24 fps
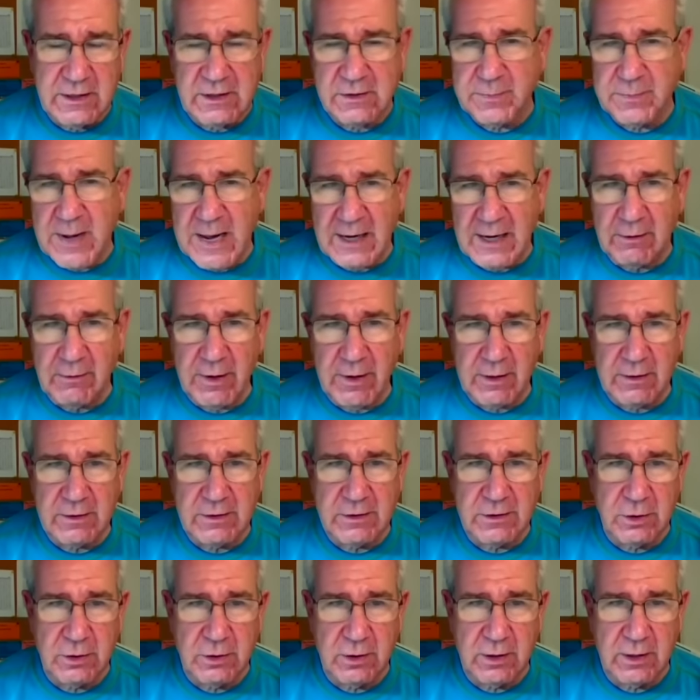his background
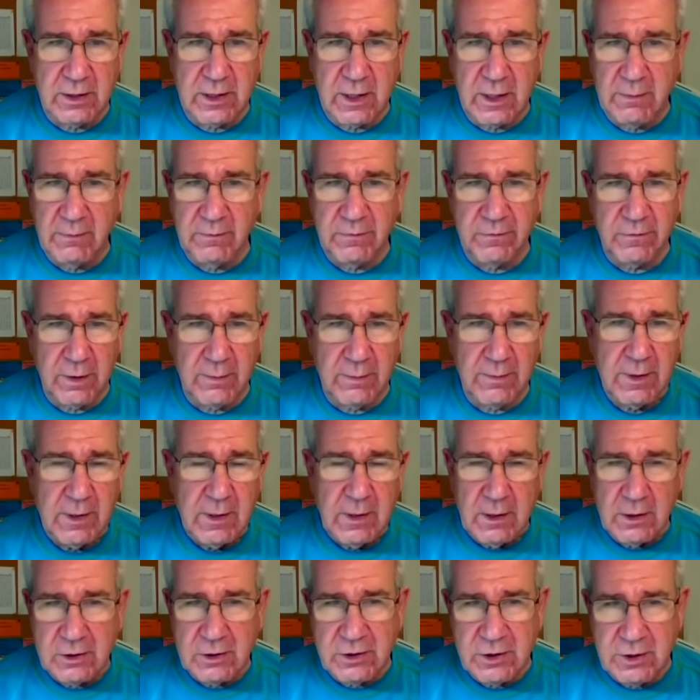certainly comes from
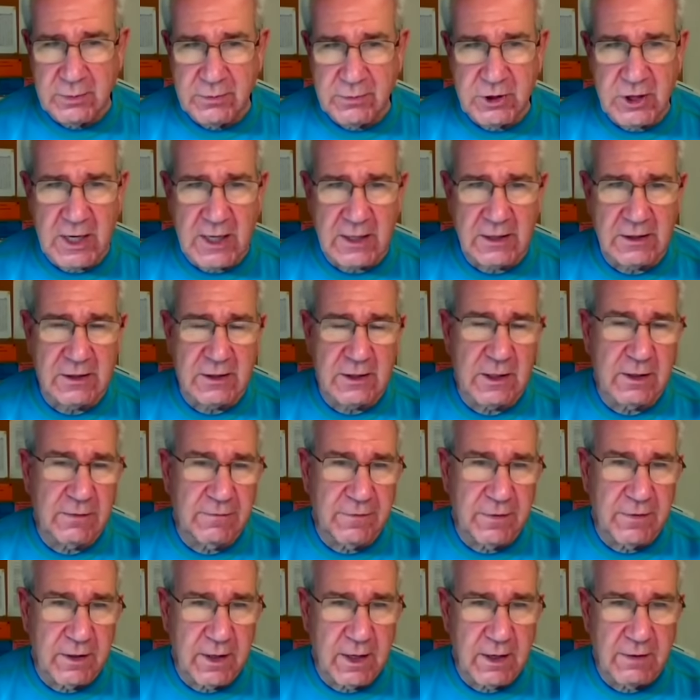a Jim Johnson in
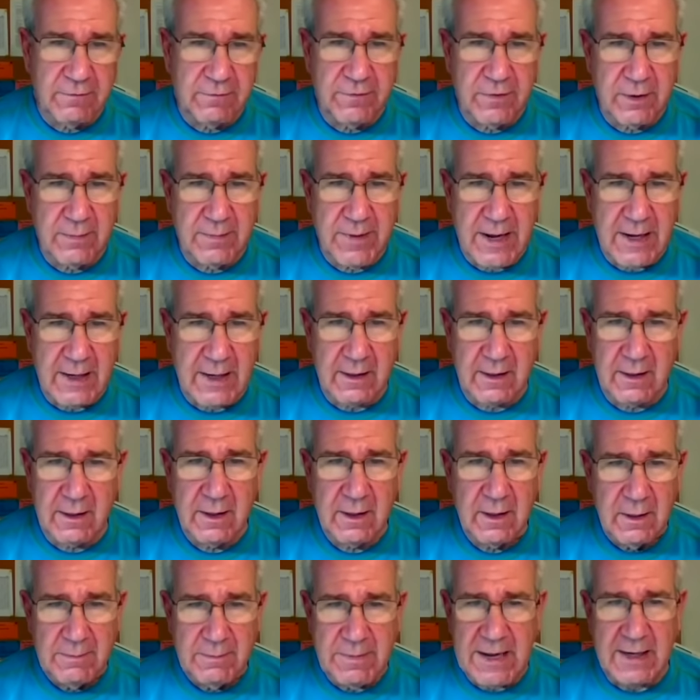Philadelphia
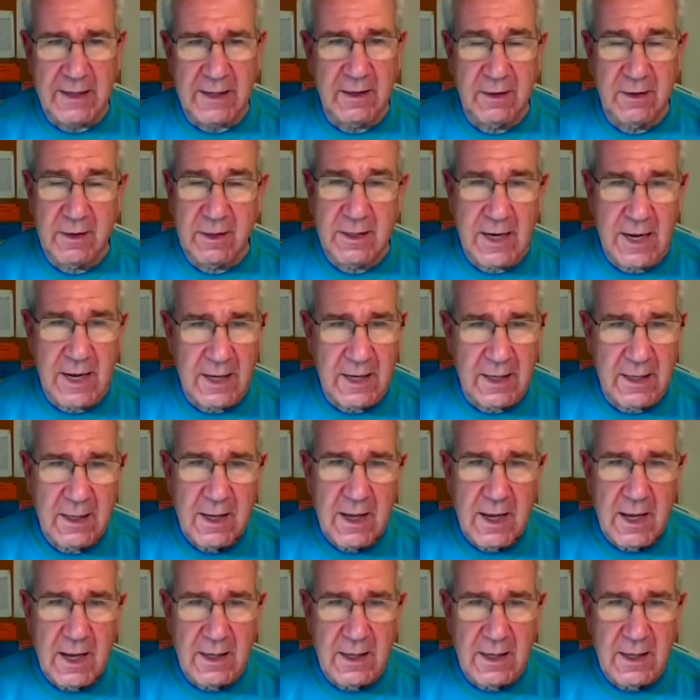back in the day,